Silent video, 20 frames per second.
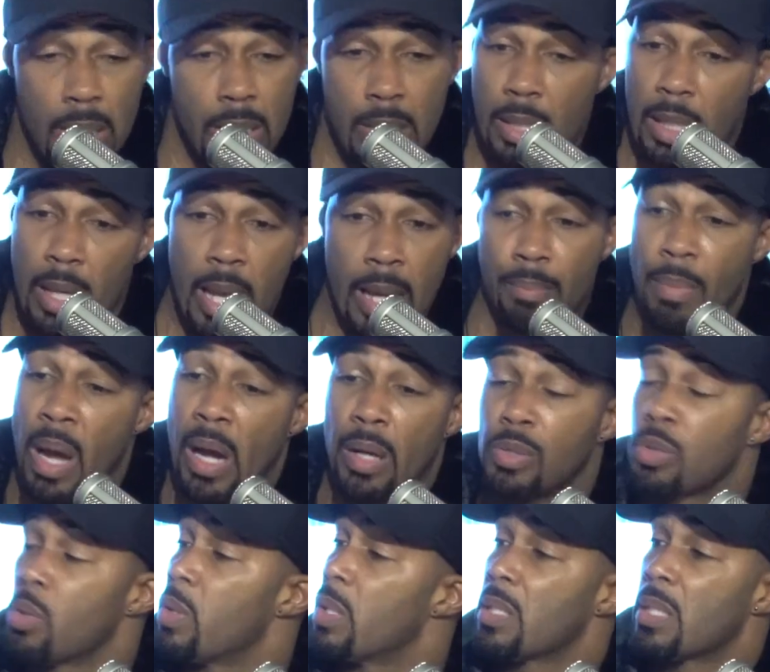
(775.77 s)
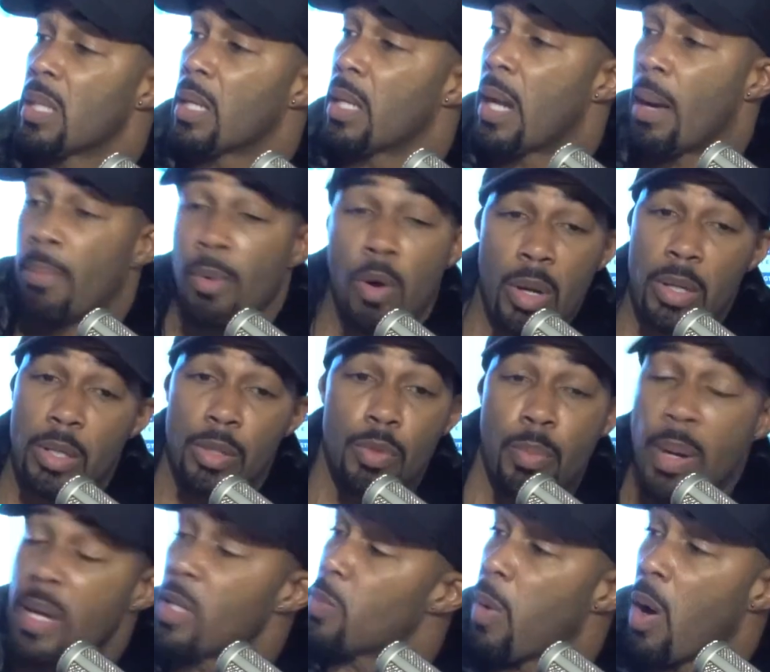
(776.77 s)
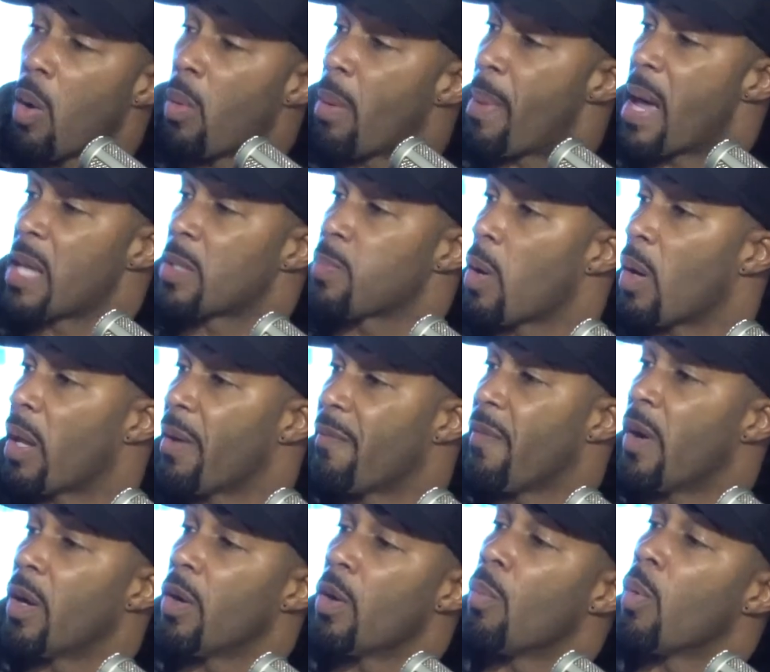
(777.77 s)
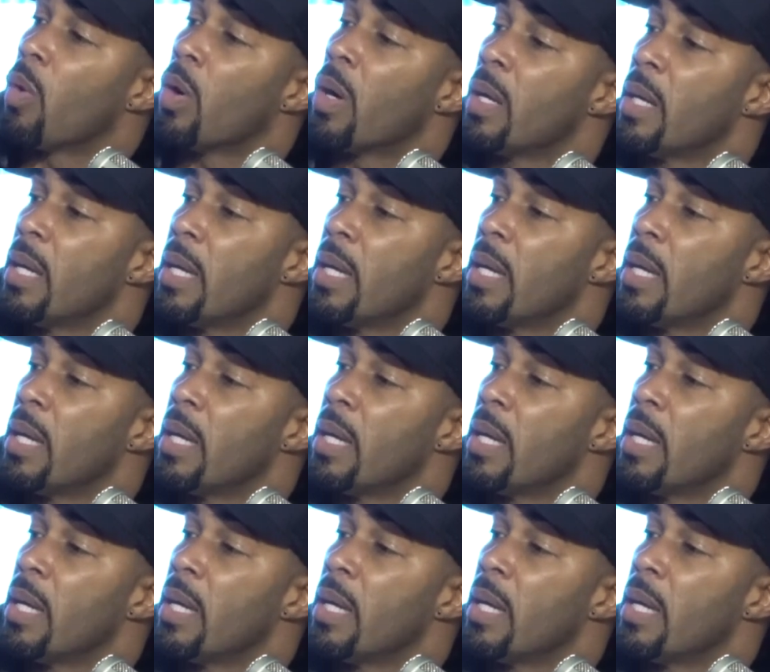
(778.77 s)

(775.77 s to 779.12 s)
because like Michael Jordan said, I'm going to do baseball when basketball ain't fun no more.